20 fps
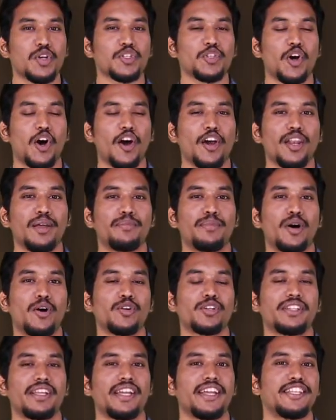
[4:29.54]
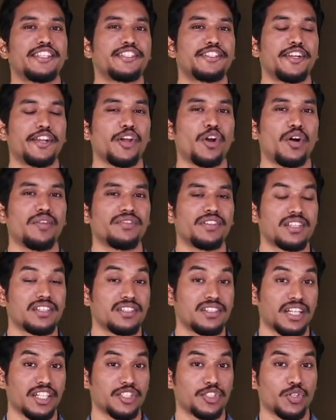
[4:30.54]
was all about the history of the
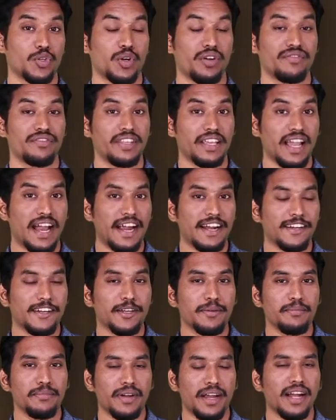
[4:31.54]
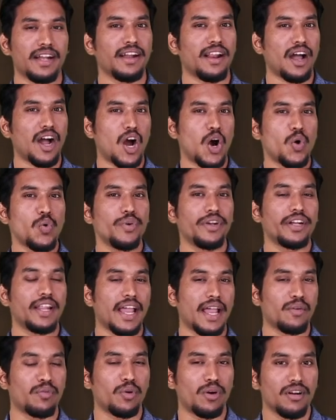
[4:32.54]
structure of the atom and how it
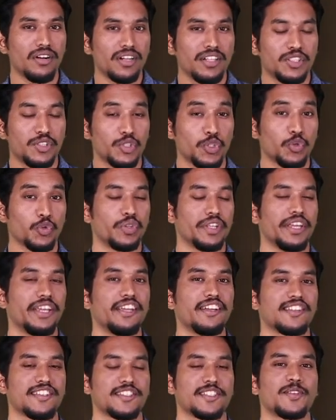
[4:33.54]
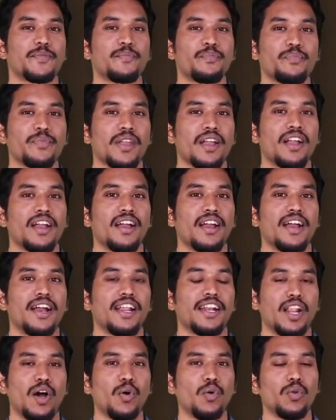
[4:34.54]
evolved through the years.
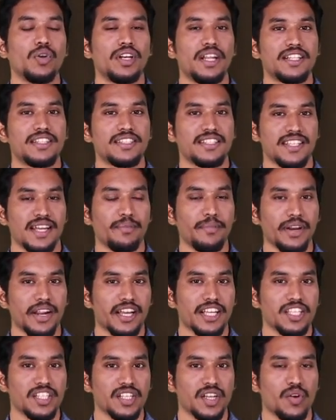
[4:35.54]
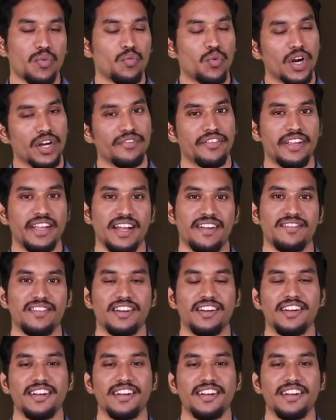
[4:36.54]
Now, let's summarize what we have